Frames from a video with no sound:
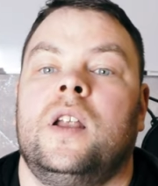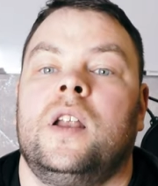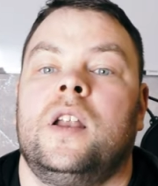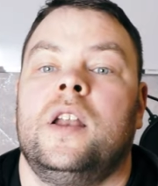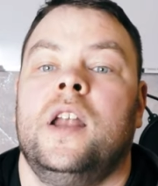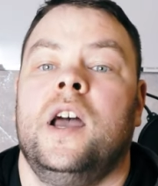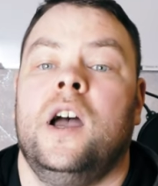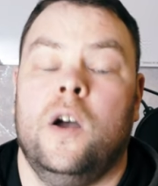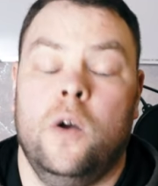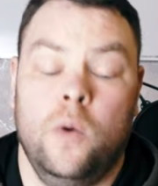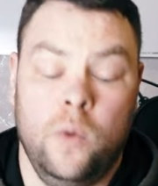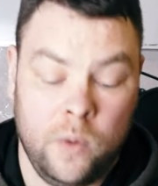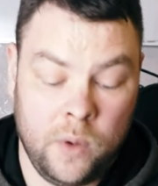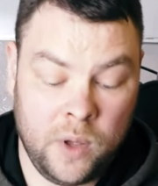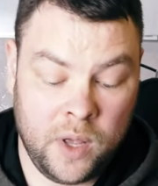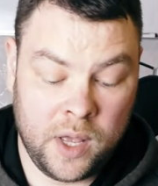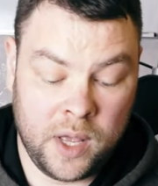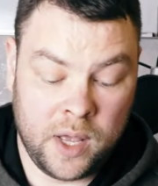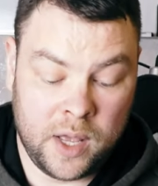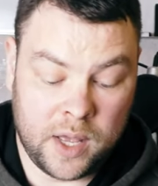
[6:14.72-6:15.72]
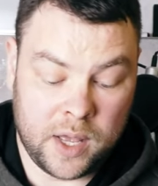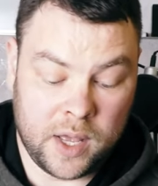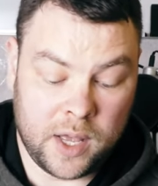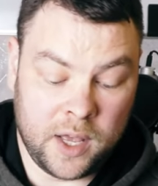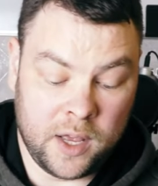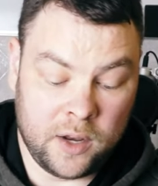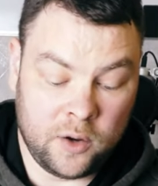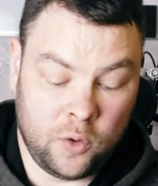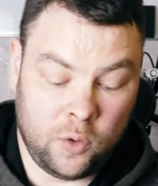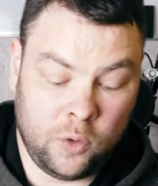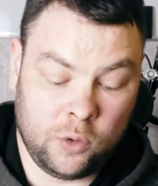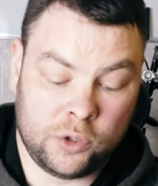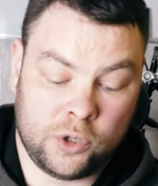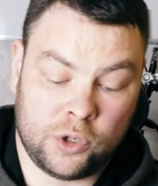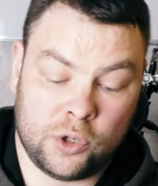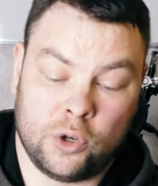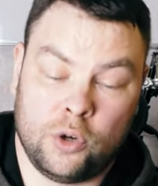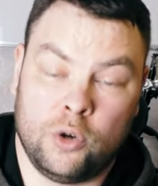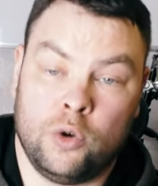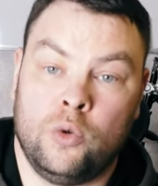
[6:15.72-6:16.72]
now. And
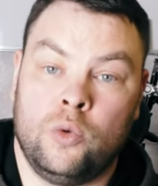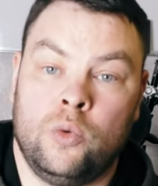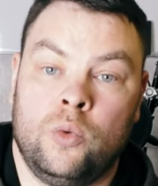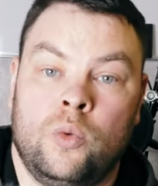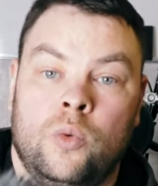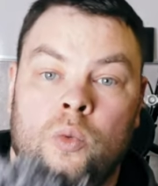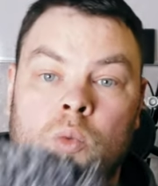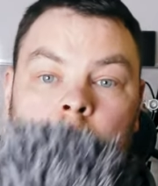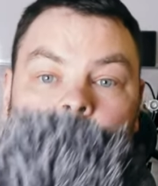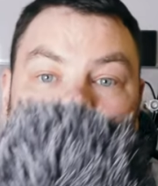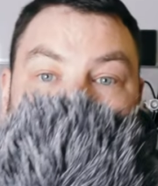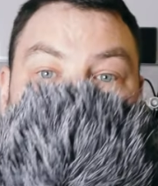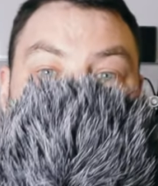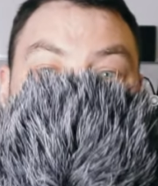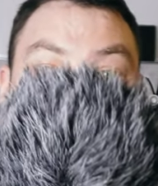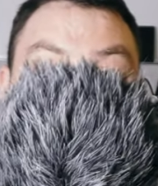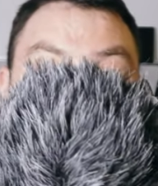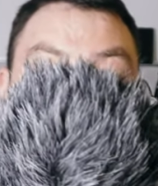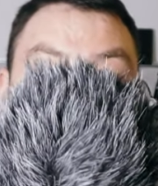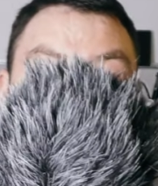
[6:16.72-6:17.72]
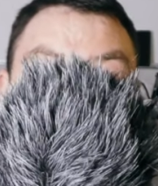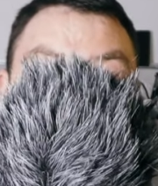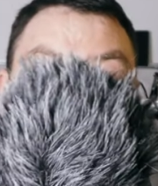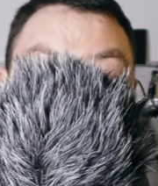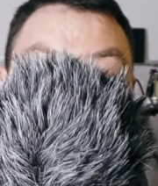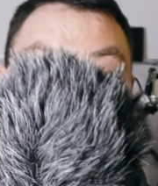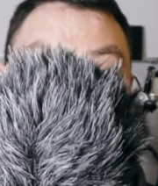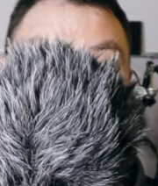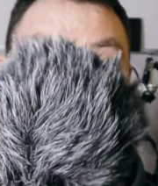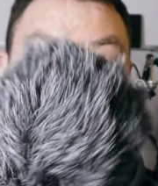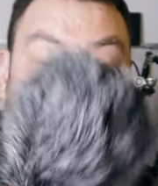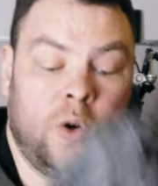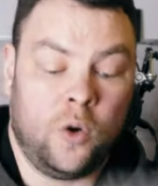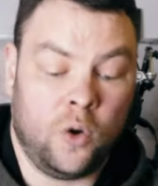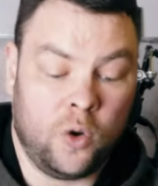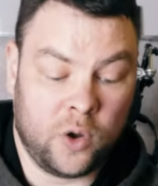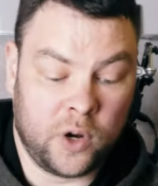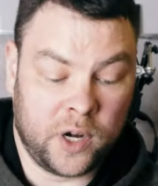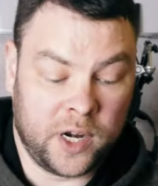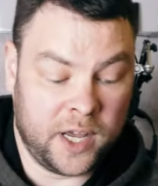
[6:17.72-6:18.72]
also I have
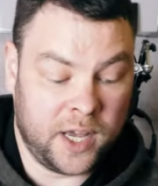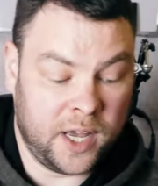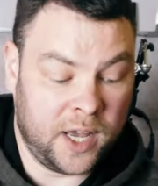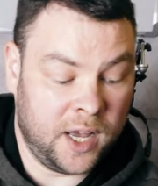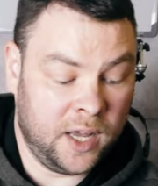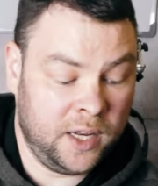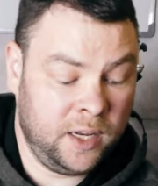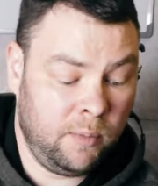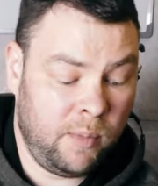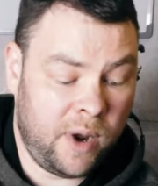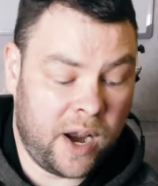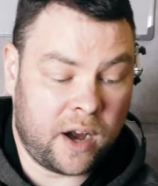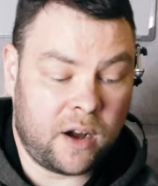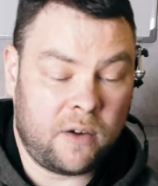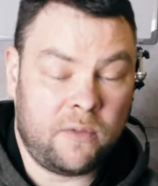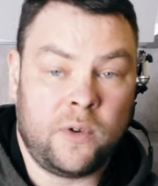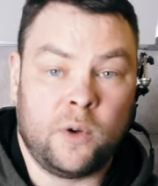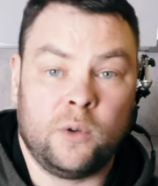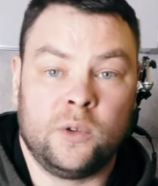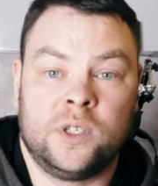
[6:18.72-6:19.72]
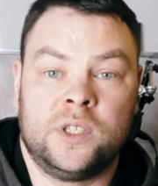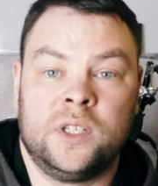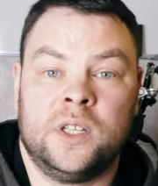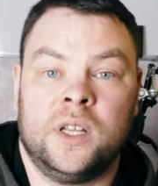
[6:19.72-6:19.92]
on the other microphone.